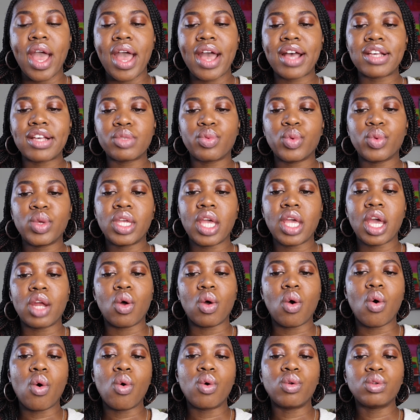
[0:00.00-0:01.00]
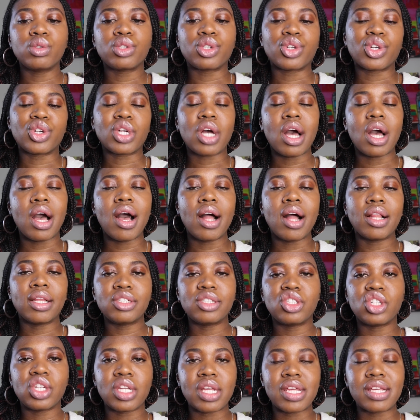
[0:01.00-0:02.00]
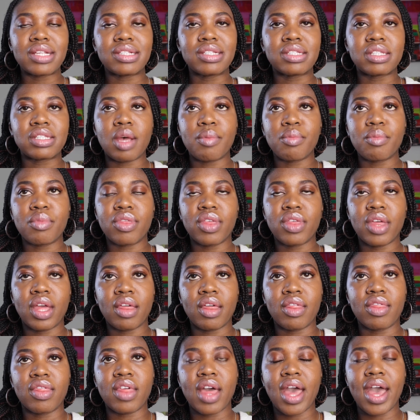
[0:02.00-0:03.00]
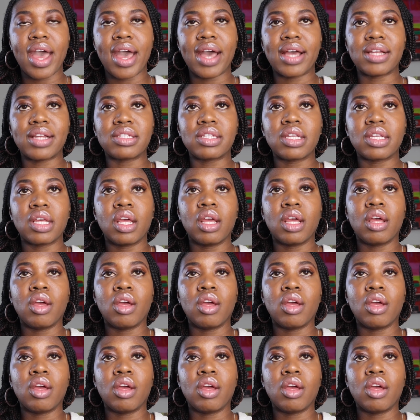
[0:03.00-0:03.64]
as we get older collagen is something that